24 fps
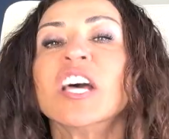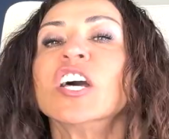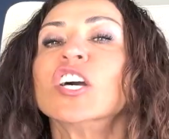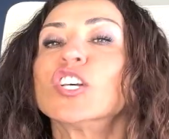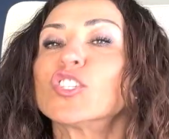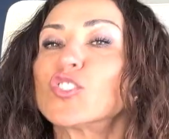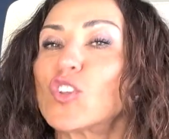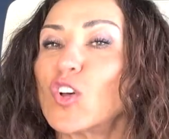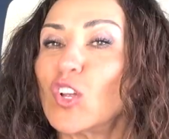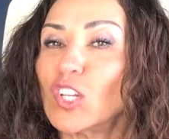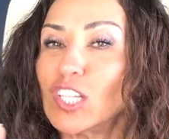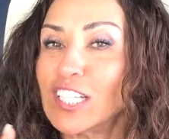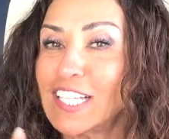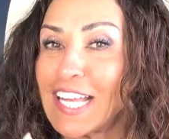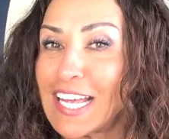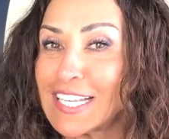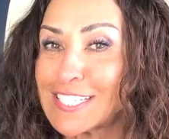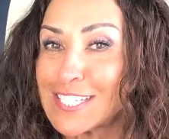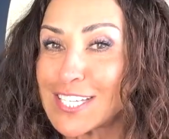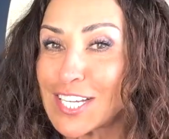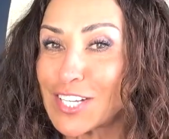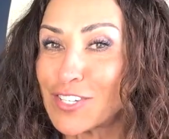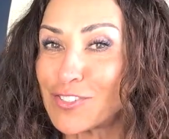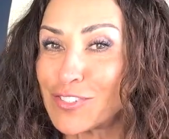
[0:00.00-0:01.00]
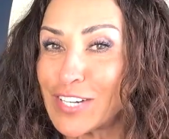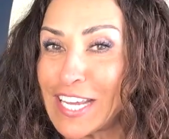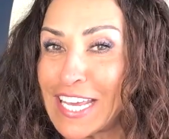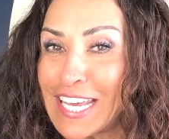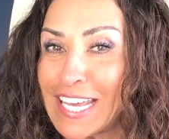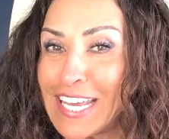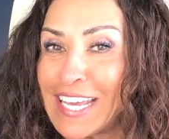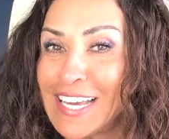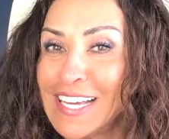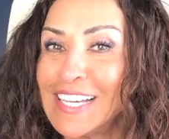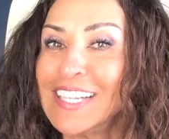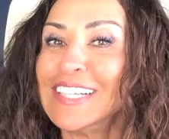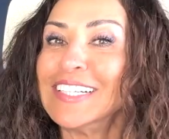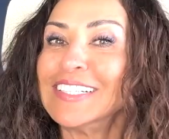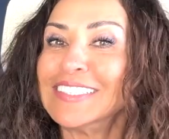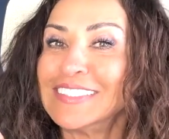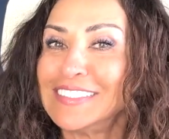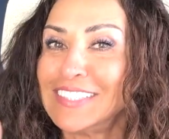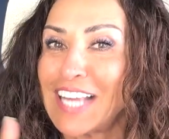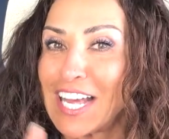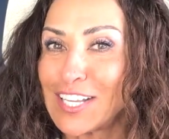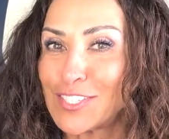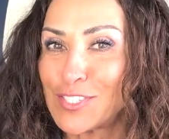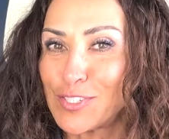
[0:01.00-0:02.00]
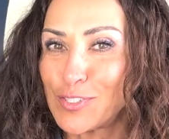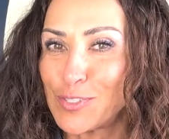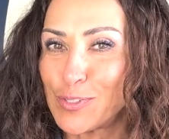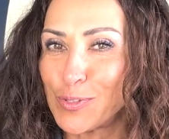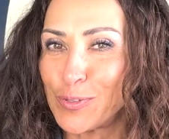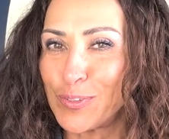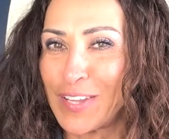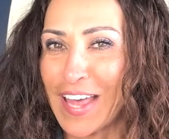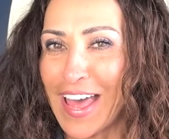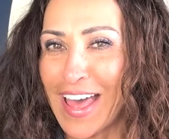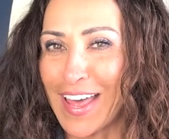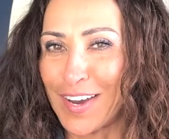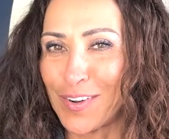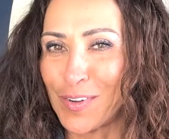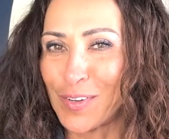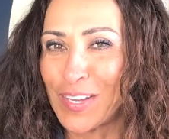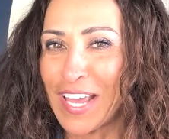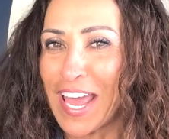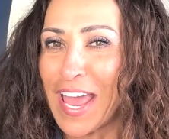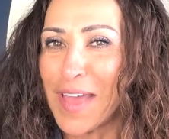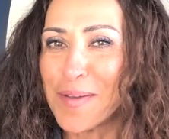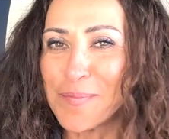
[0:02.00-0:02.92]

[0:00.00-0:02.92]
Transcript: So let's agree not to do that, okay?